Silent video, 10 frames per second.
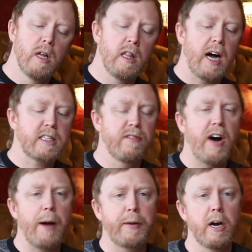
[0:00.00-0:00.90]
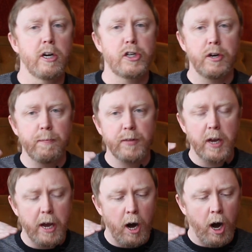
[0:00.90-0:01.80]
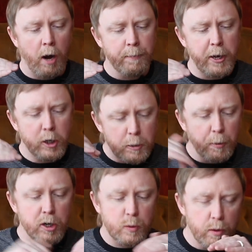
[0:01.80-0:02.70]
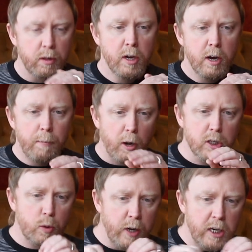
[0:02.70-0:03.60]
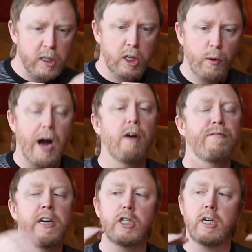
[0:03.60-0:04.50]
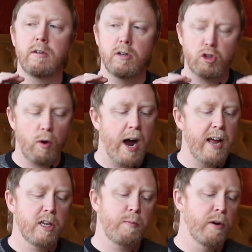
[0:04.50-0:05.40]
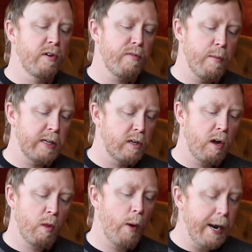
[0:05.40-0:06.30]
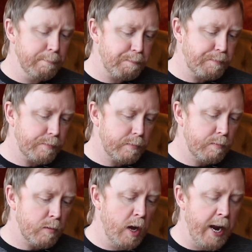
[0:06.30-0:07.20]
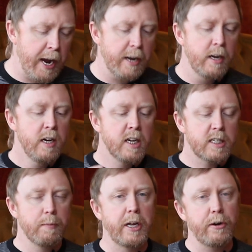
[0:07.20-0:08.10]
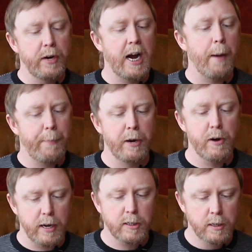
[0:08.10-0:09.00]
lots of hop character, interspersed with malt sweetness throughout, finishing dry. This beer is fermented all the way, and some lingering hop bitterness.